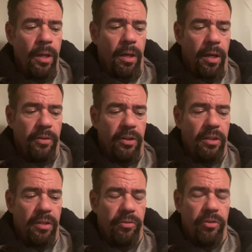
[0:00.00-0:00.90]
I
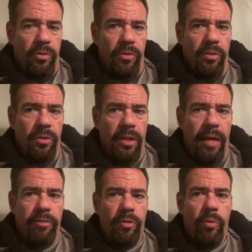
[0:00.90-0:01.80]
think if you
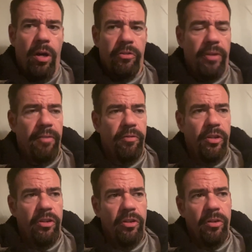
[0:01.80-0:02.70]
haven't watched that
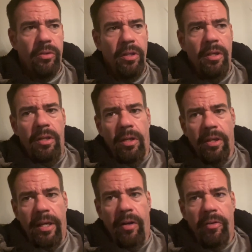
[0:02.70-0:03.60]
video
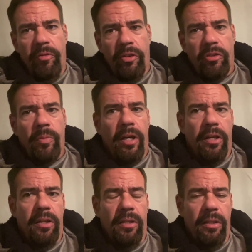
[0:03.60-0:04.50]
on how I fix
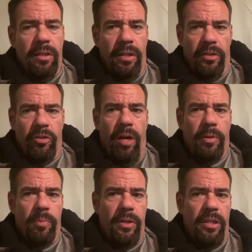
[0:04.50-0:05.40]
my
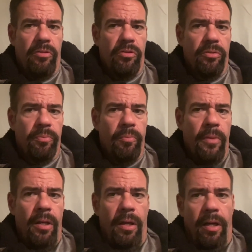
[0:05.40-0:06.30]
ectopic beats,
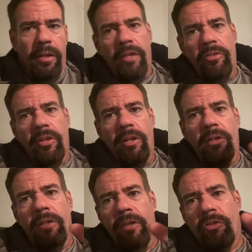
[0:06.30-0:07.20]
I guess I'll,
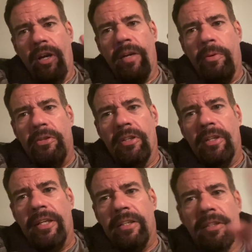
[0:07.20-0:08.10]
I'll try to put the
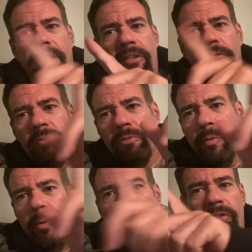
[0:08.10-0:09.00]
link like
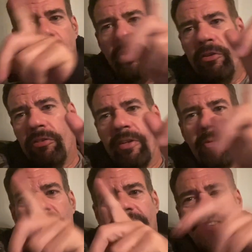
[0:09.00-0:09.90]
wherever it goes,
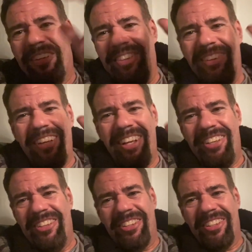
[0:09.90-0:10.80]
somewhere up here,
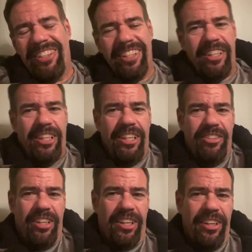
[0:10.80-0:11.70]
and you can click it and
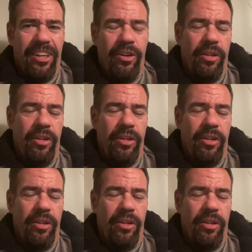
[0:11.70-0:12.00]
check it out.